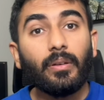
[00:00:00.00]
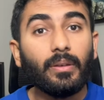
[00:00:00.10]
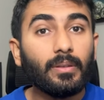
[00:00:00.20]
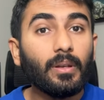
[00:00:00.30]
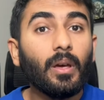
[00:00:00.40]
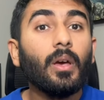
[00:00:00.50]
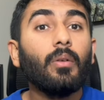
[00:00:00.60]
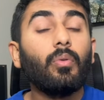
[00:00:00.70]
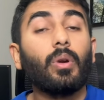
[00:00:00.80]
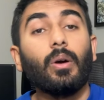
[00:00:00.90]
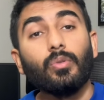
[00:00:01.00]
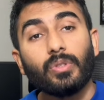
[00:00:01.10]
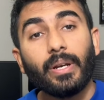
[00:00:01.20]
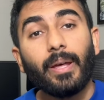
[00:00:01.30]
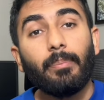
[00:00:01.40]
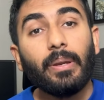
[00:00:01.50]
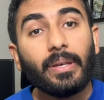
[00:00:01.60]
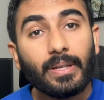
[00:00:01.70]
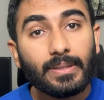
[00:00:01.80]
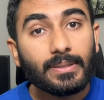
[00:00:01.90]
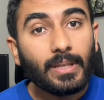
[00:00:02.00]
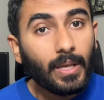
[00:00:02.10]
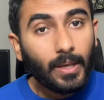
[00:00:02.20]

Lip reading: reason for outside applicants.